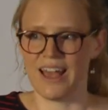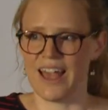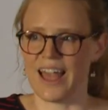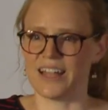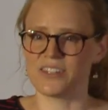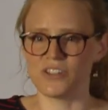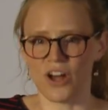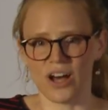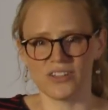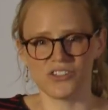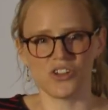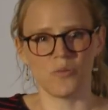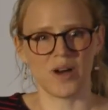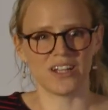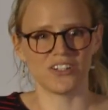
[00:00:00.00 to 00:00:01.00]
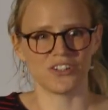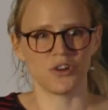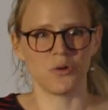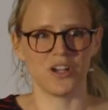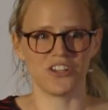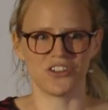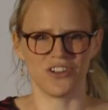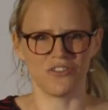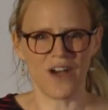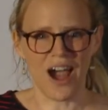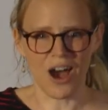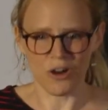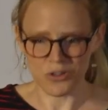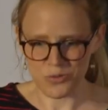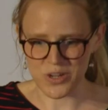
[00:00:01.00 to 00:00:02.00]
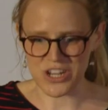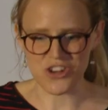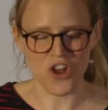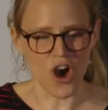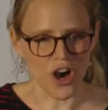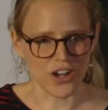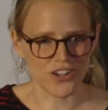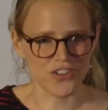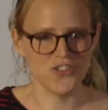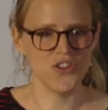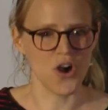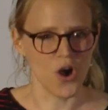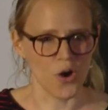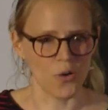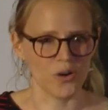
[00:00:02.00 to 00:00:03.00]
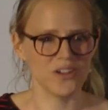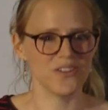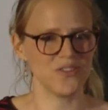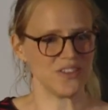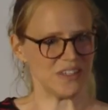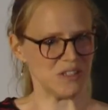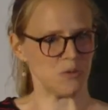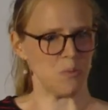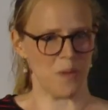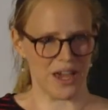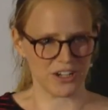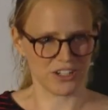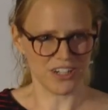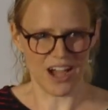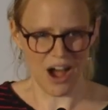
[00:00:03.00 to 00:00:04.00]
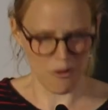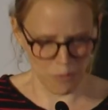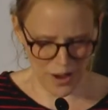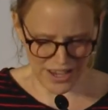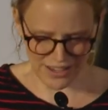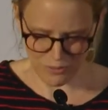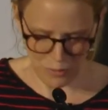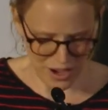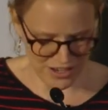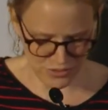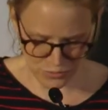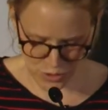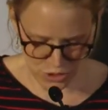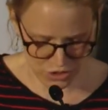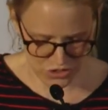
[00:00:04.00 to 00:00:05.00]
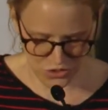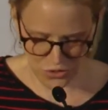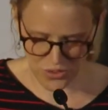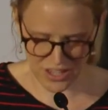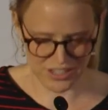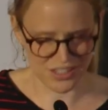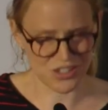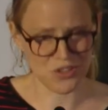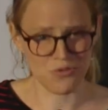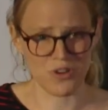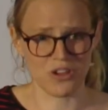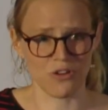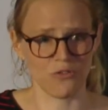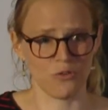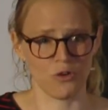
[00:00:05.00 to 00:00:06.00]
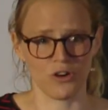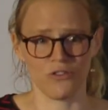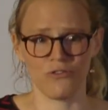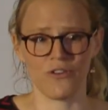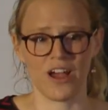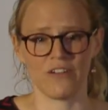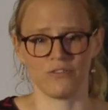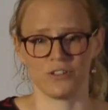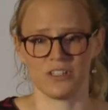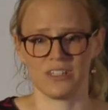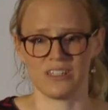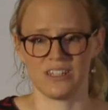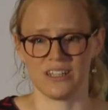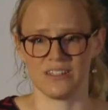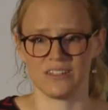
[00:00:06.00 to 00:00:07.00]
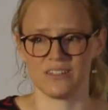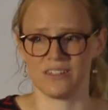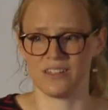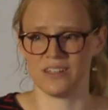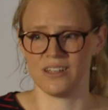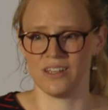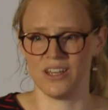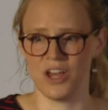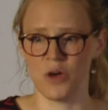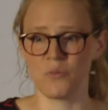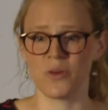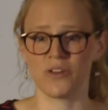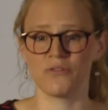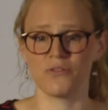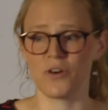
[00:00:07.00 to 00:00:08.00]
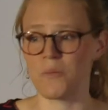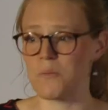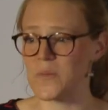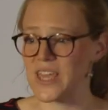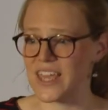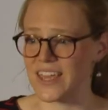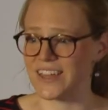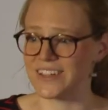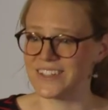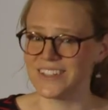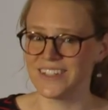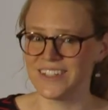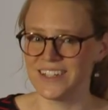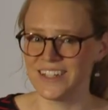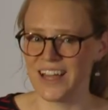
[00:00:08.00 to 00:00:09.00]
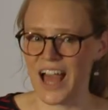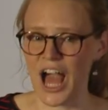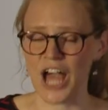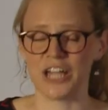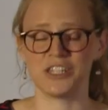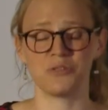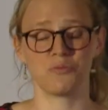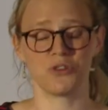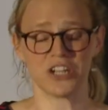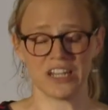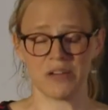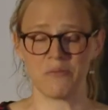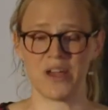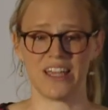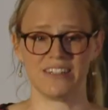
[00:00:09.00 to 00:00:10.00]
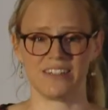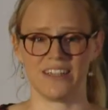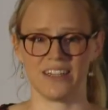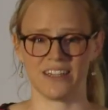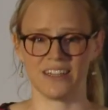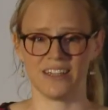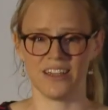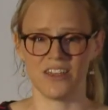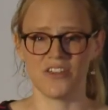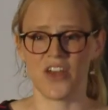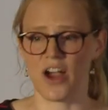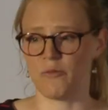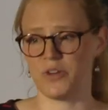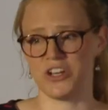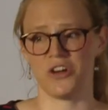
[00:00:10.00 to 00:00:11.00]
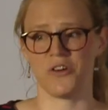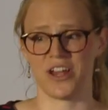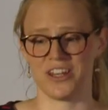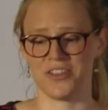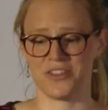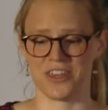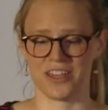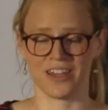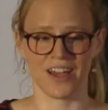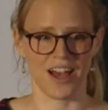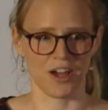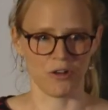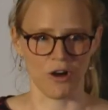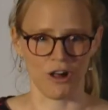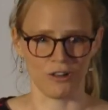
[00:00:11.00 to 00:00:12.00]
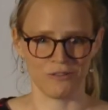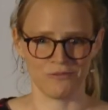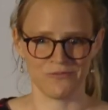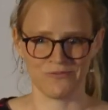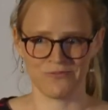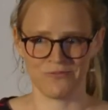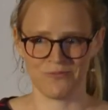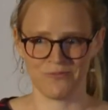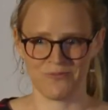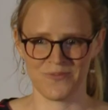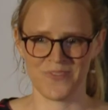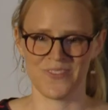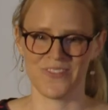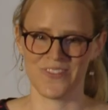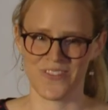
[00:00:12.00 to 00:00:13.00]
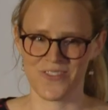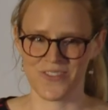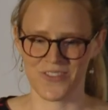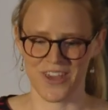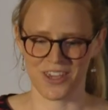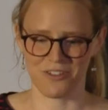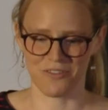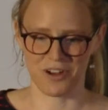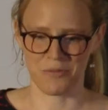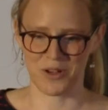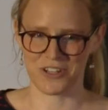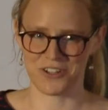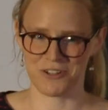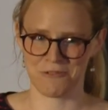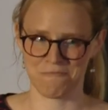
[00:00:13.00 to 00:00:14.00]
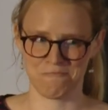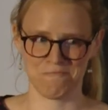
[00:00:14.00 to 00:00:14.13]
it's not so much a question of how do we not know this better, why do we not know that it's 3 or 4 or 5 or 6? But for me, it's pretty amazing that we know anything at all. Thank you very much.